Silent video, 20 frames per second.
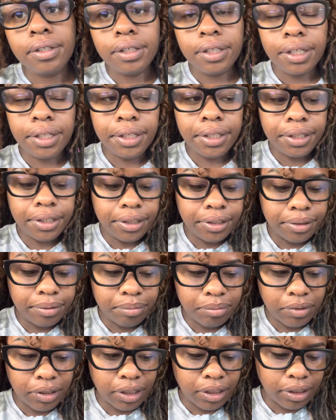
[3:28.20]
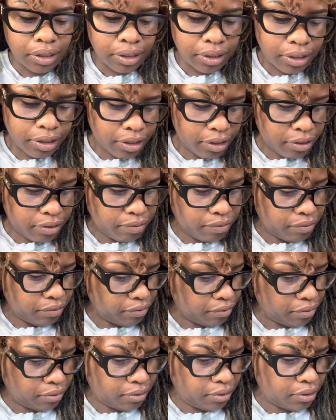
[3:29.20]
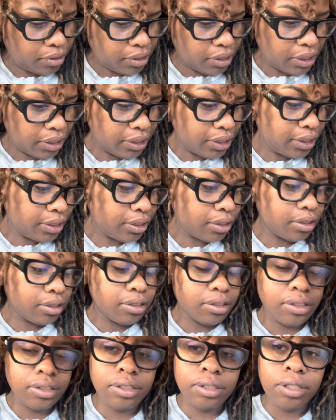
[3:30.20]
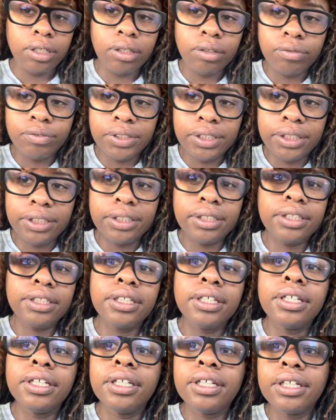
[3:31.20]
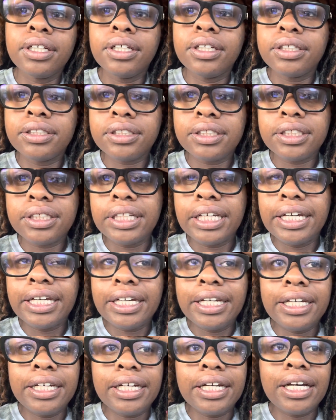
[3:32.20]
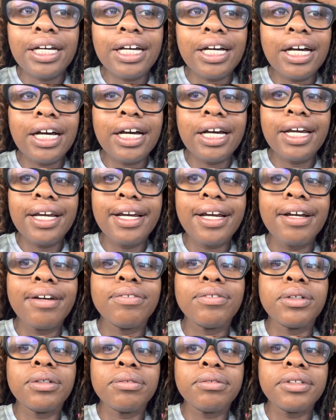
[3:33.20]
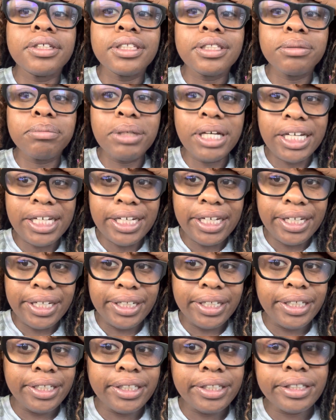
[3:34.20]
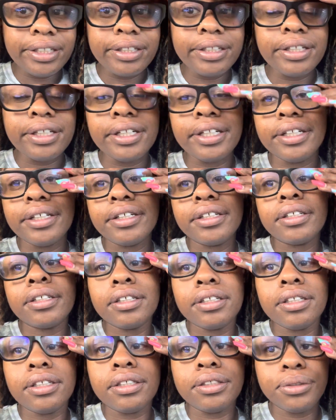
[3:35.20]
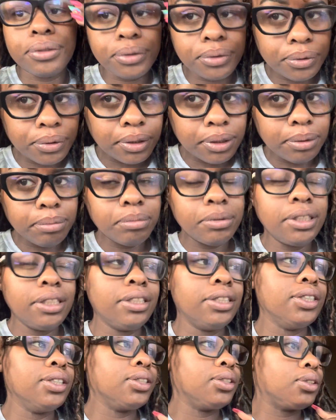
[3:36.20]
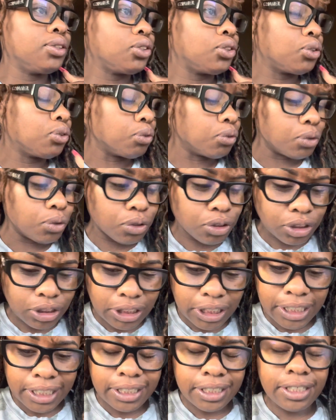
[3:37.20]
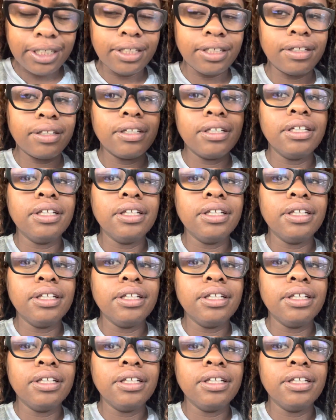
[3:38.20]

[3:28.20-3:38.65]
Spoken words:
Of I guess COVID. Today I have a really bad headache, like extremely excruciating